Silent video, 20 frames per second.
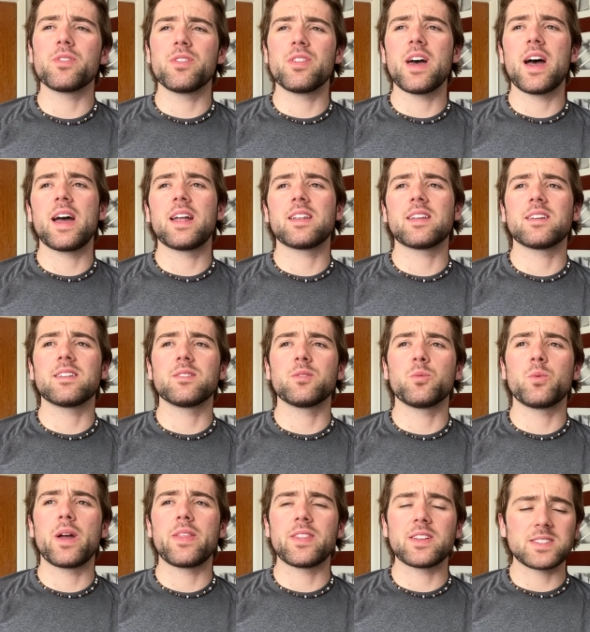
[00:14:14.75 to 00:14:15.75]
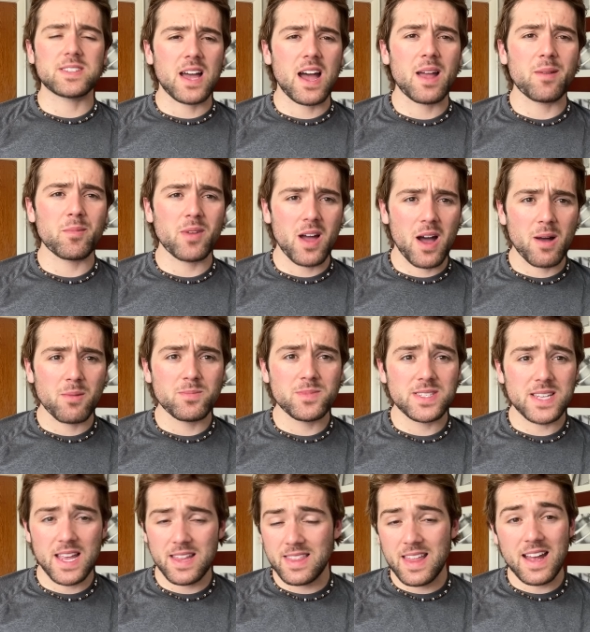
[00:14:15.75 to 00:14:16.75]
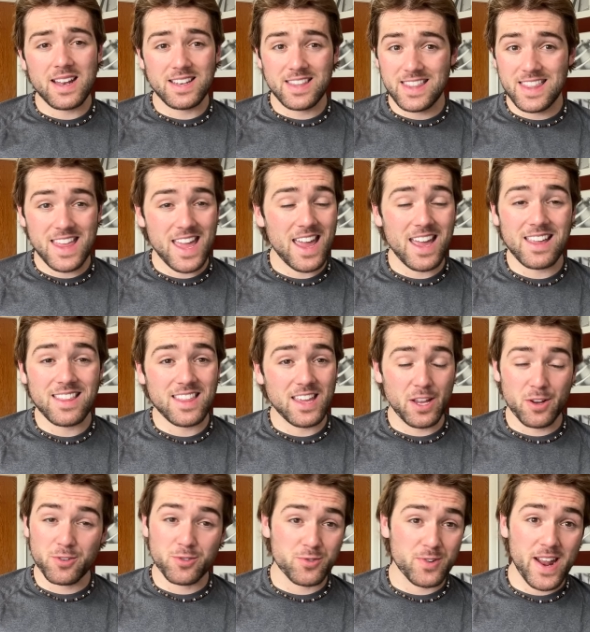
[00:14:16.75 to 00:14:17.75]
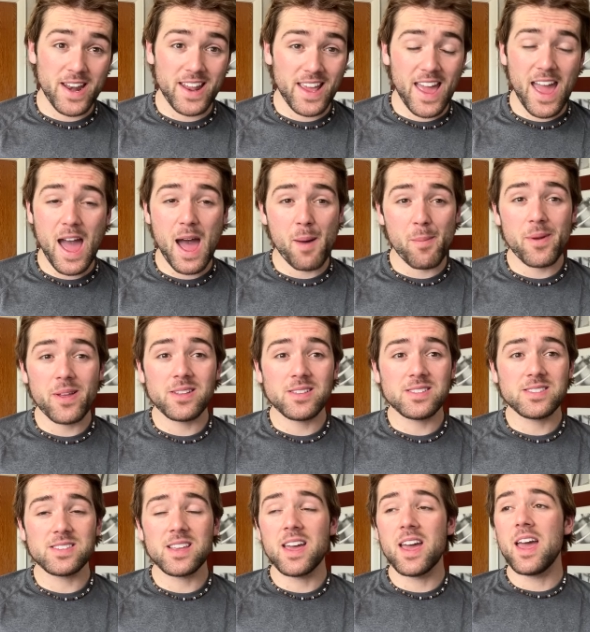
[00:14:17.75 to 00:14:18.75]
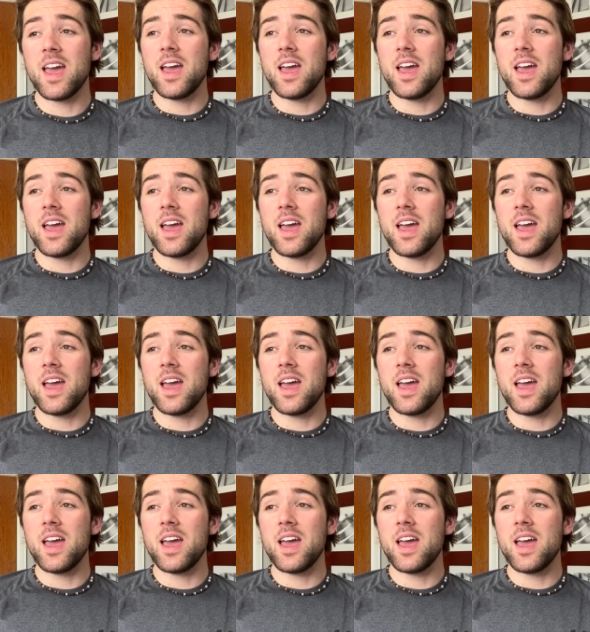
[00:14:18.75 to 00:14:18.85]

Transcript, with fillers: that when the time comes and that thing that you're dreading happens,